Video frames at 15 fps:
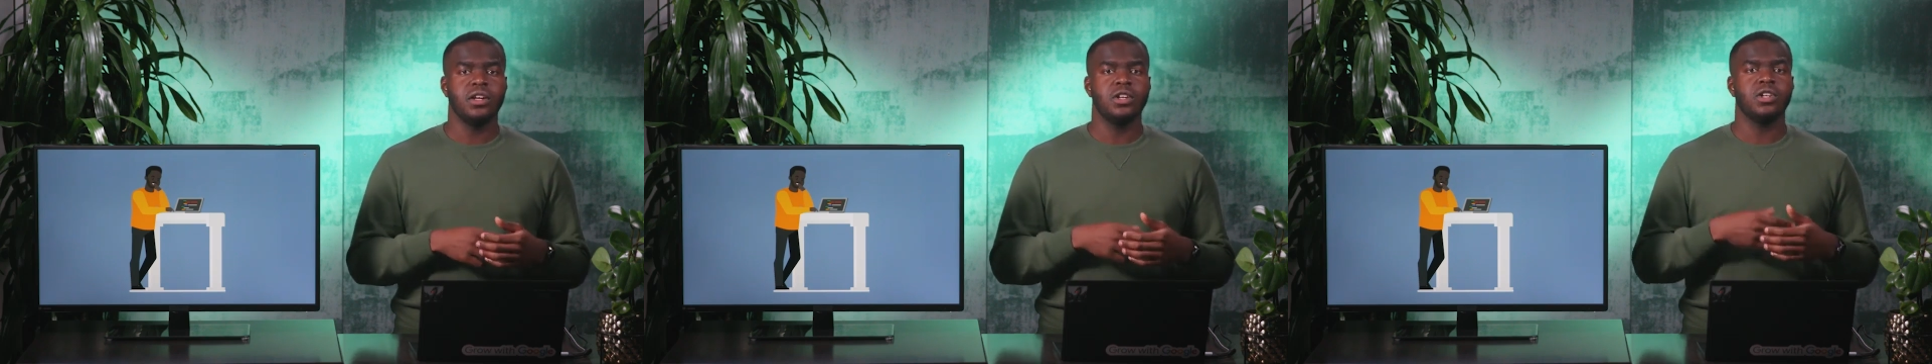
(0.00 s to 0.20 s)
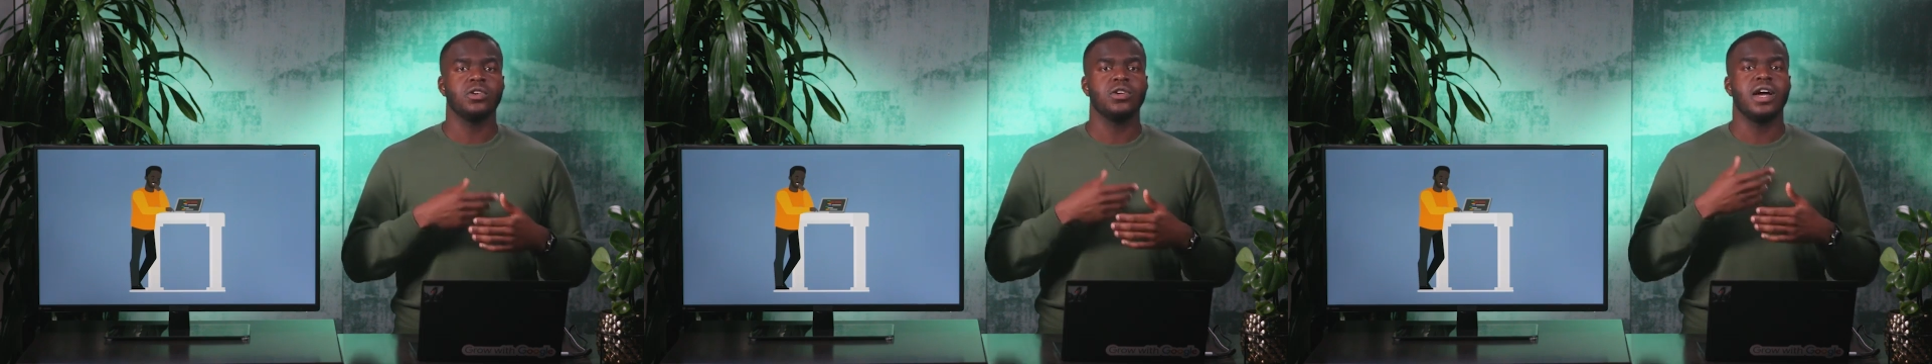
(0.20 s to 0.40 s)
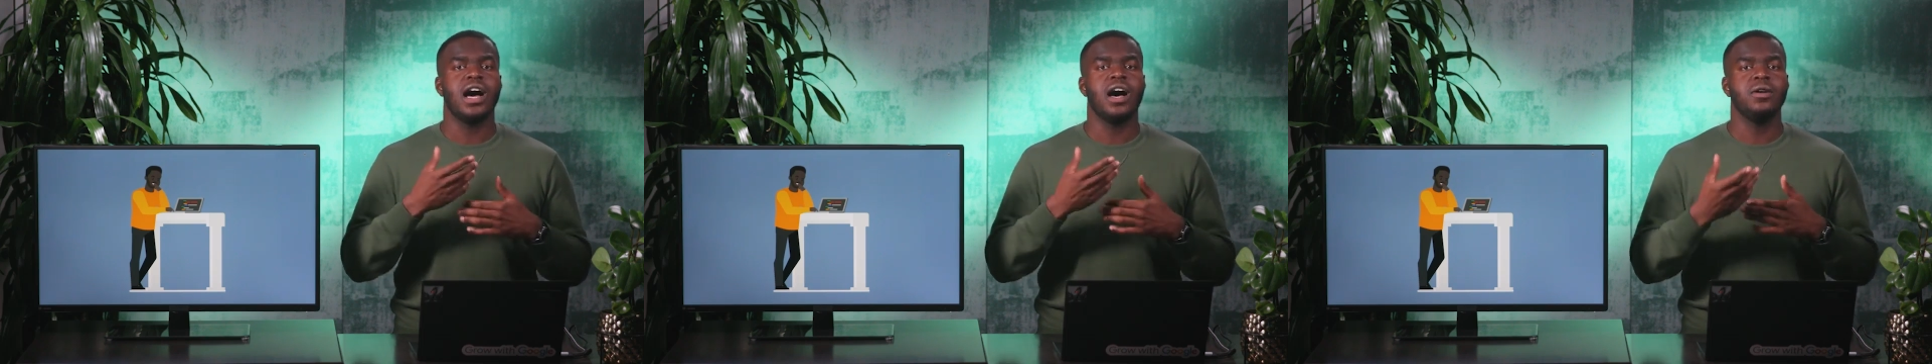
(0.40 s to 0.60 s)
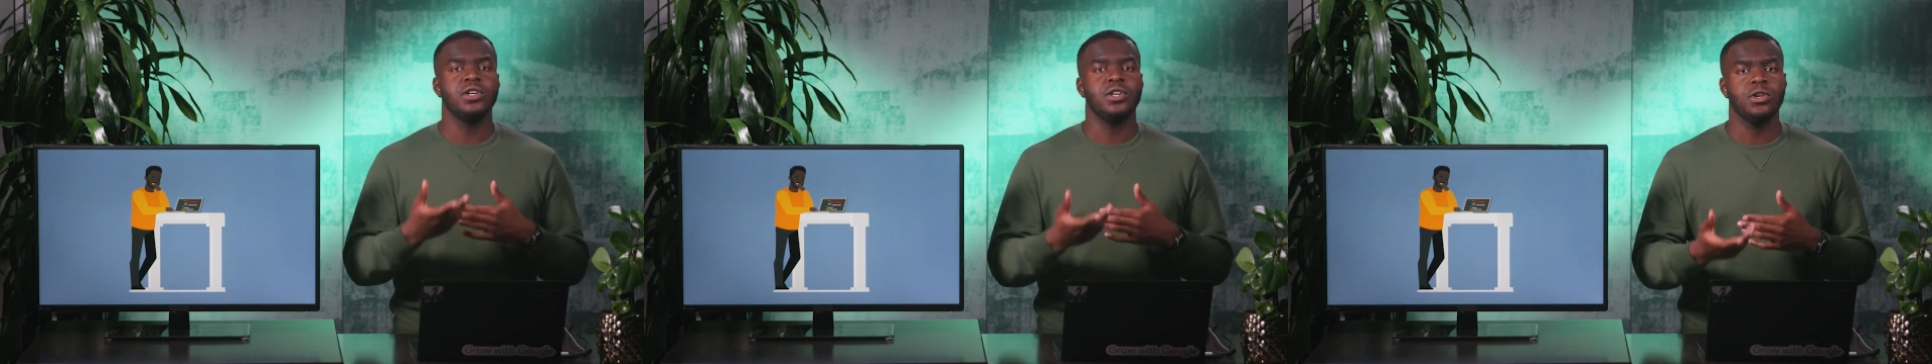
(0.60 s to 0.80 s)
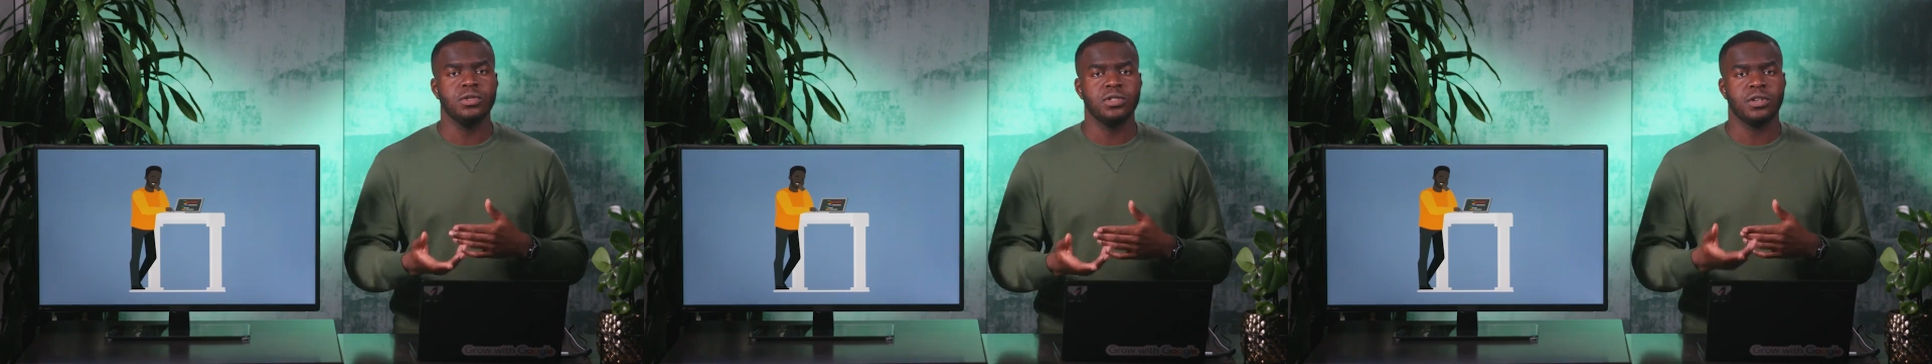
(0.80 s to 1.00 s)
and learn how to
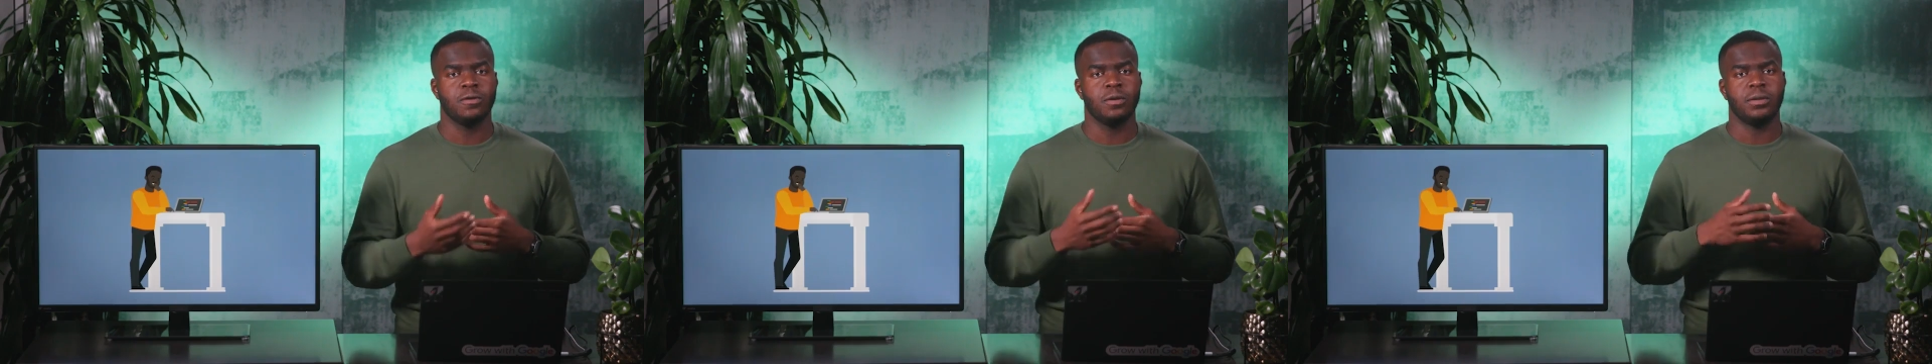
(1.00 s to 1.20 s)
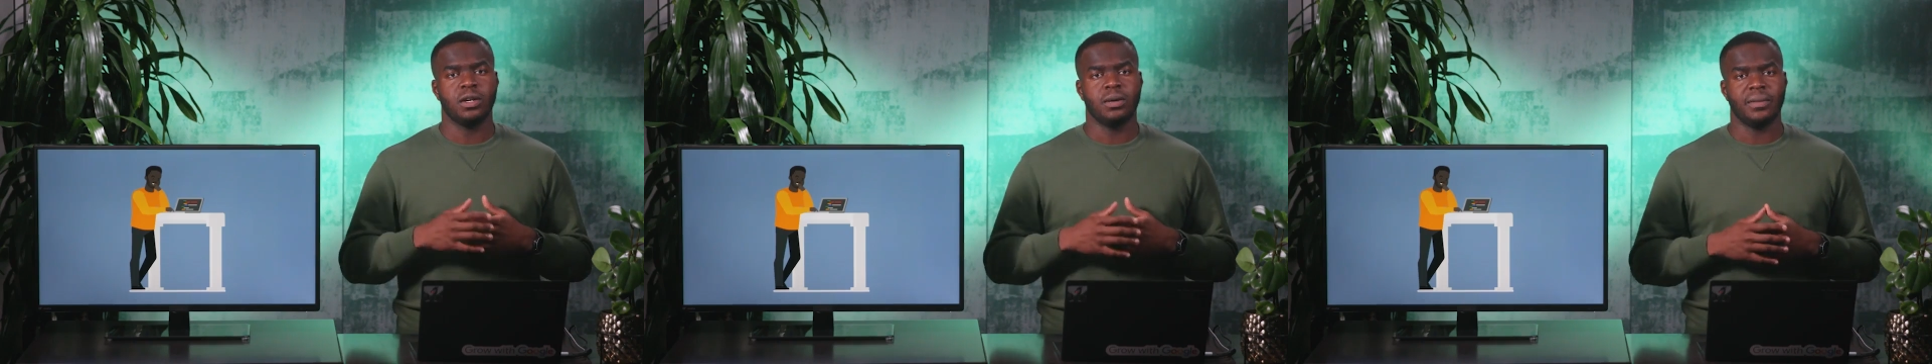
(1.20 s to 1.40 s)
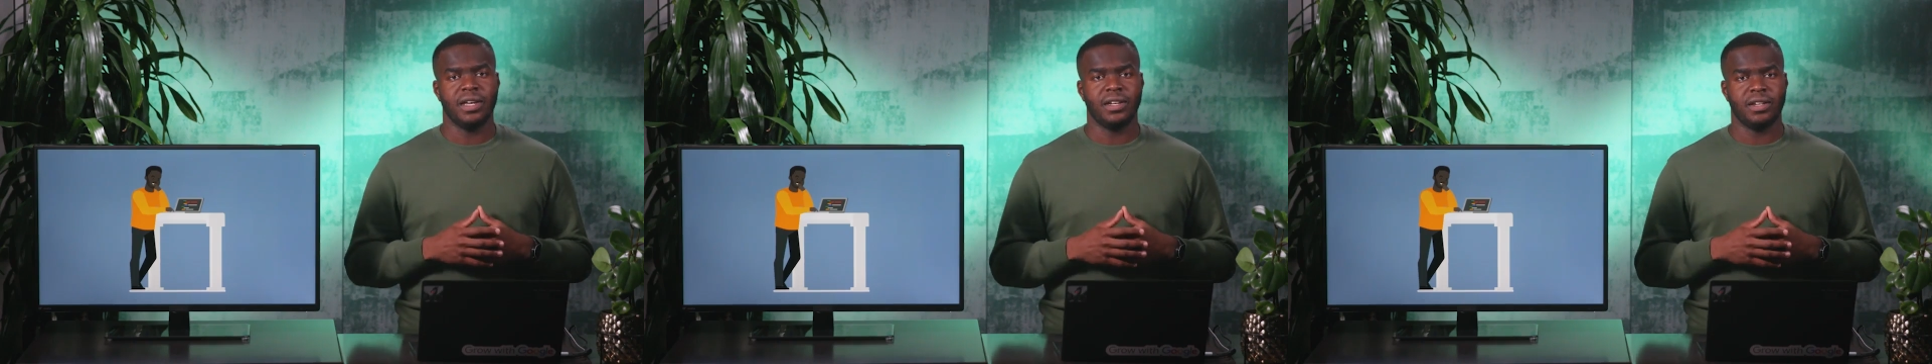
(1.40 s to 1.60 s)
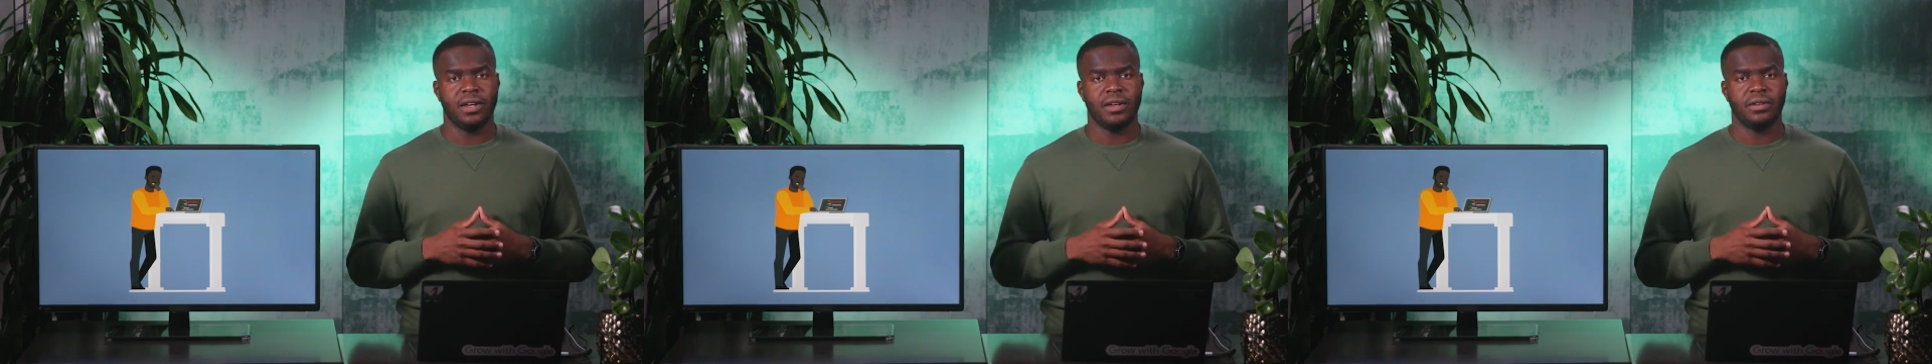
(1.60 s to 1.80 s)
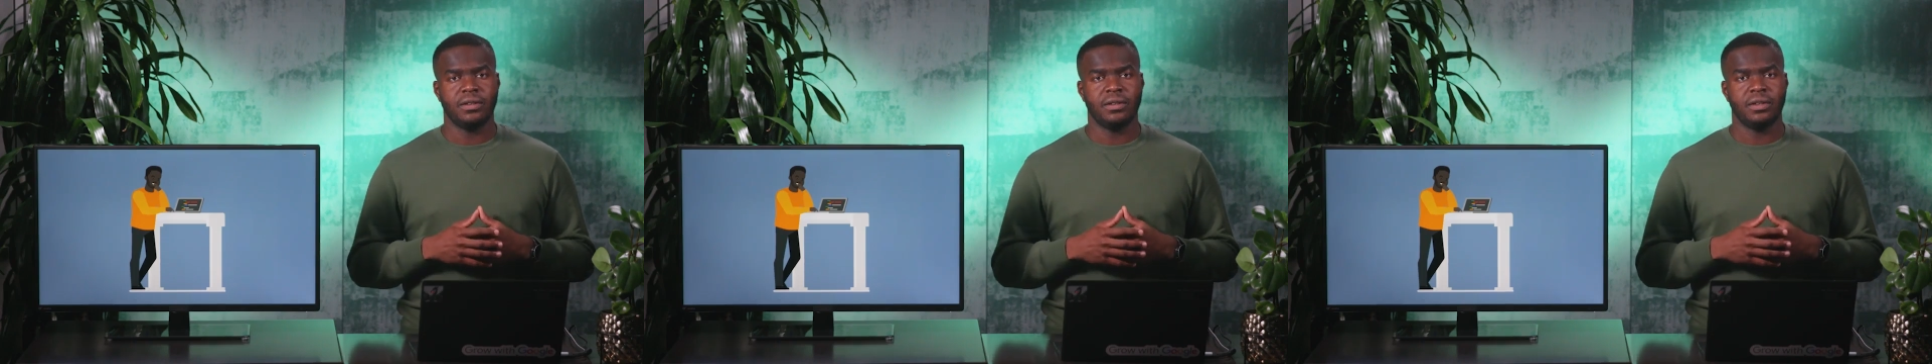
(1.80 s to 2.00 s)
use it from the command line.